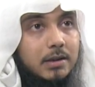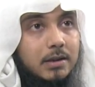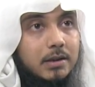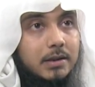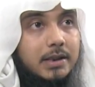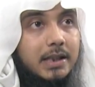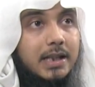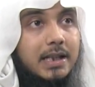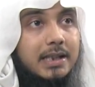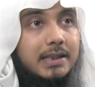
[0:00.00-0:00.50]

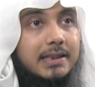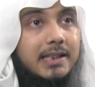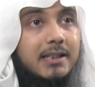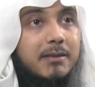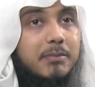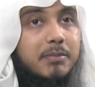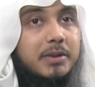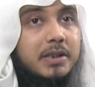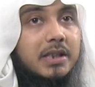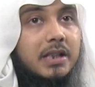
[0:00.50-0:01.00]
the
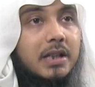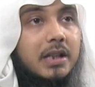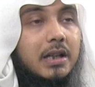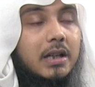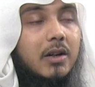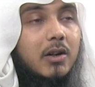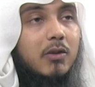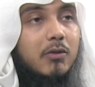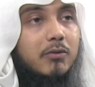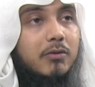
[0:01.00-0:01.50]

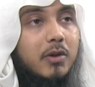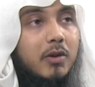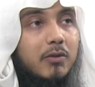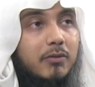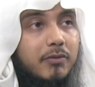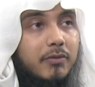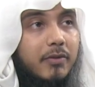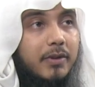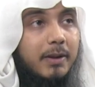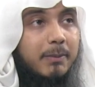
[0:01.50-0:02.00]
tarbiyah
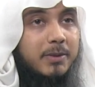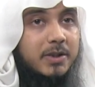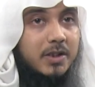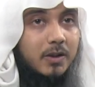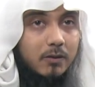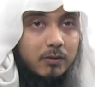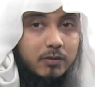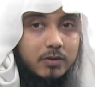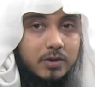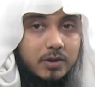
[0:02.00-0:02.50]
of
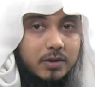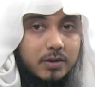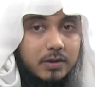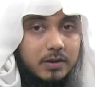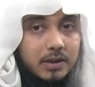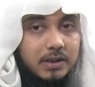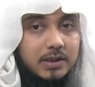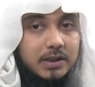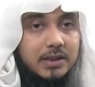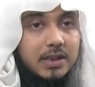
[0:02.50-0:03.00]
themselves
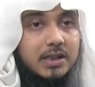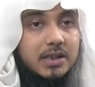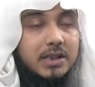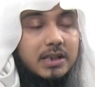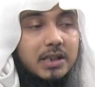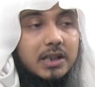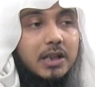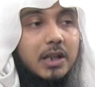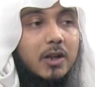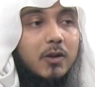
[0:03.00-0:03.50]
and the
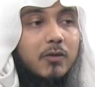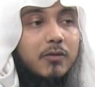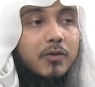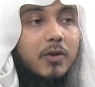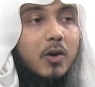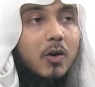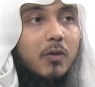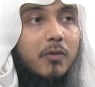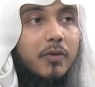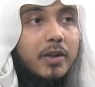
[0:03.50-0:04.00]
tazkiyah
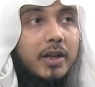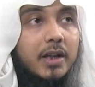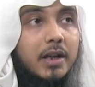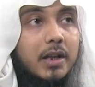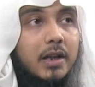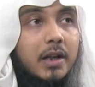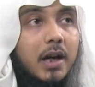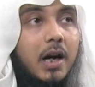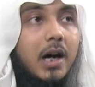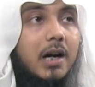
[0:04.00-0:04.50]
of
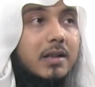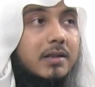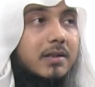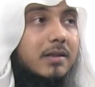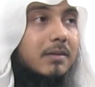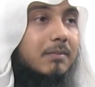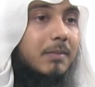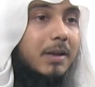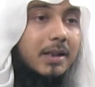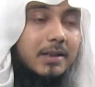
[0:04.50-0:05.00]
their hearts
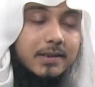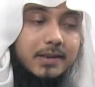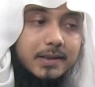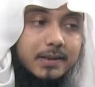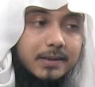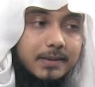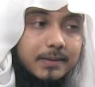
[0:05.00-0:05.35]
and minds.